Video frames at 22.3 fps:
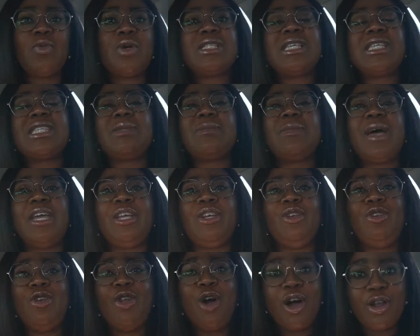which is my
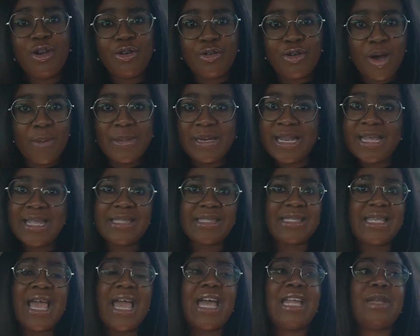
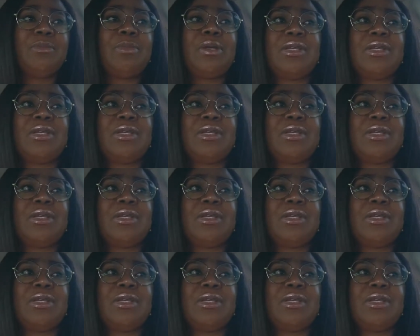non-dominant hand,